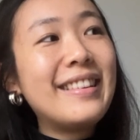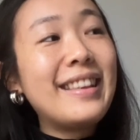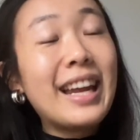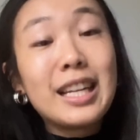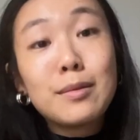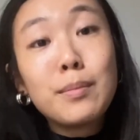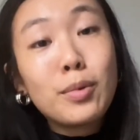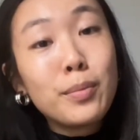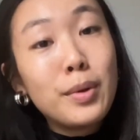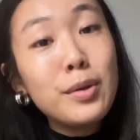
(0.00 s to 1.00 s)
has been
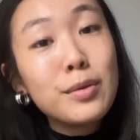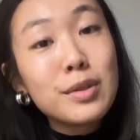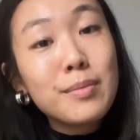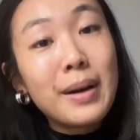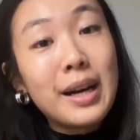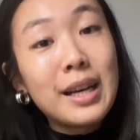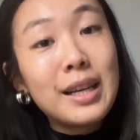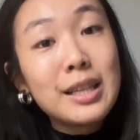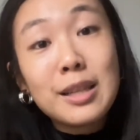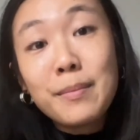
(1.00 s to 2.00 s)
proposed by
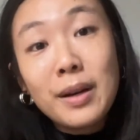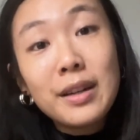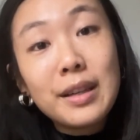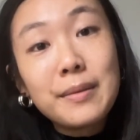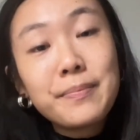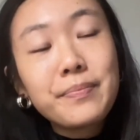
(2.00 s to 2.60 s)
somebody.